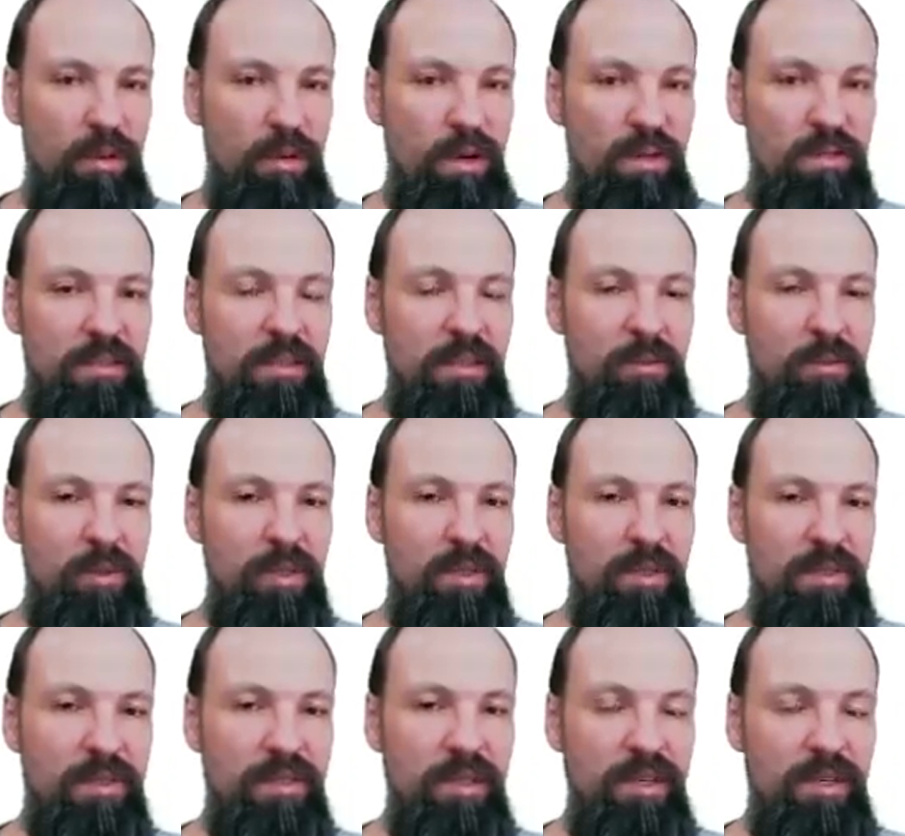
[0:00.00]
Until
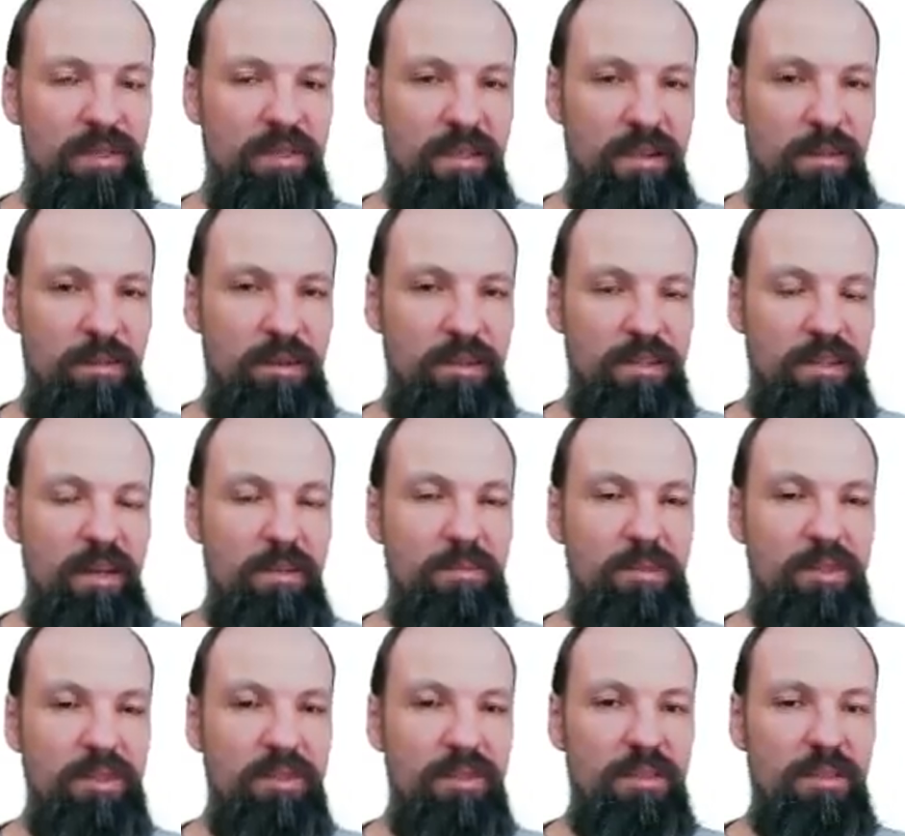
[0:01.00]
we state some
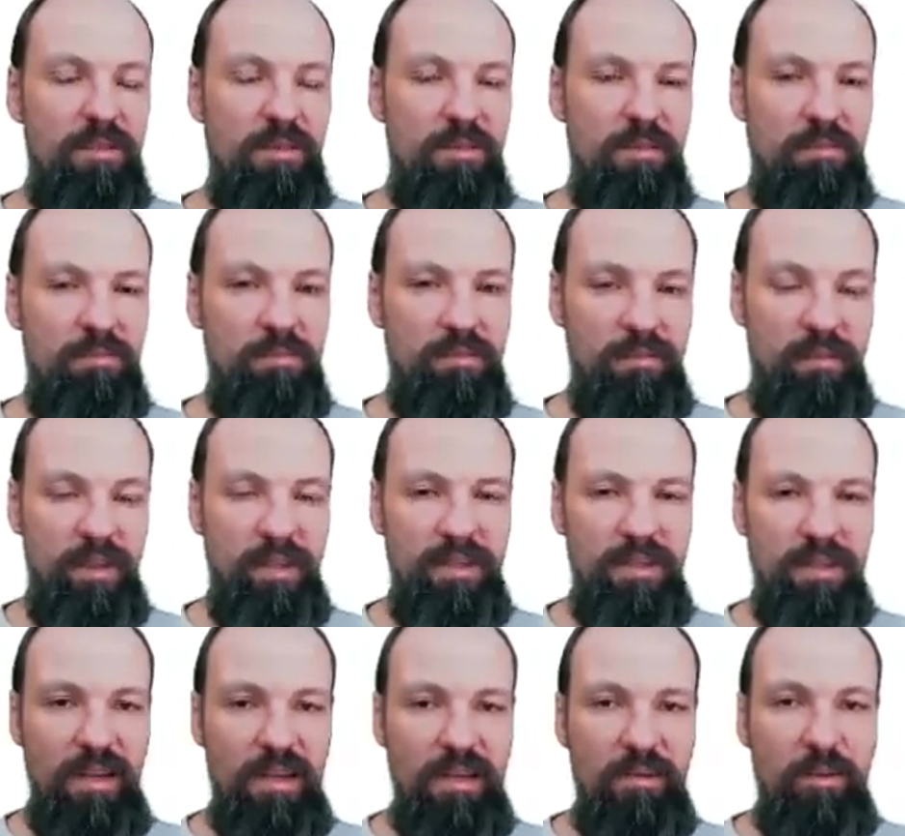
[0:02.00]
assumptions,
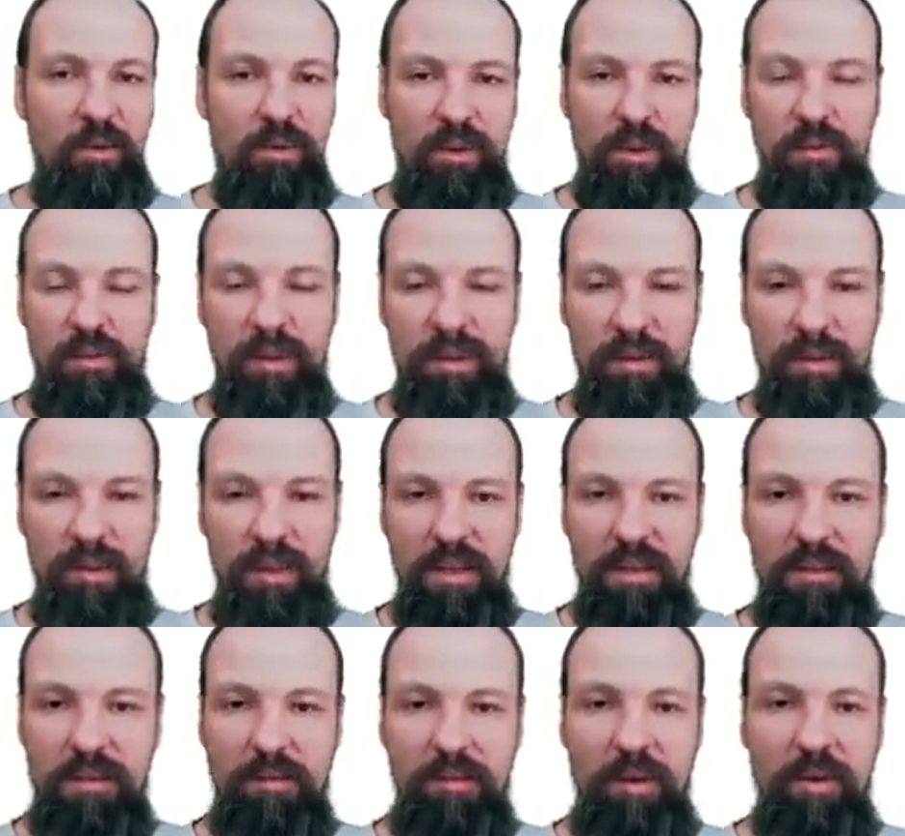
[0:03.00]
it's not a model, but
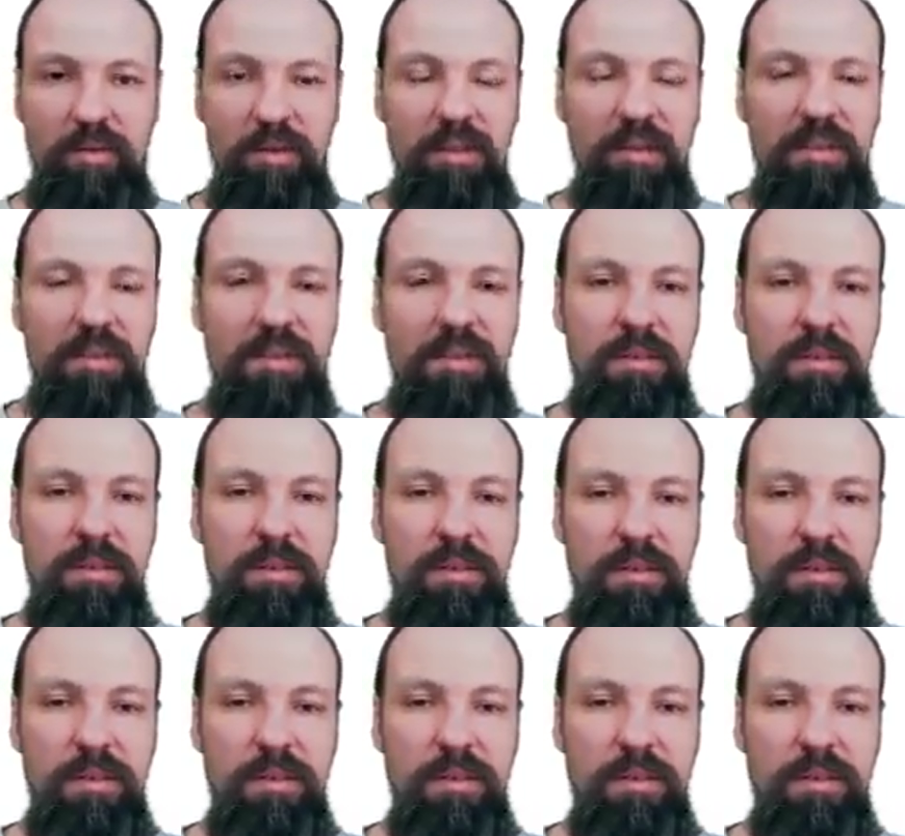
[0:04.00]
later about this.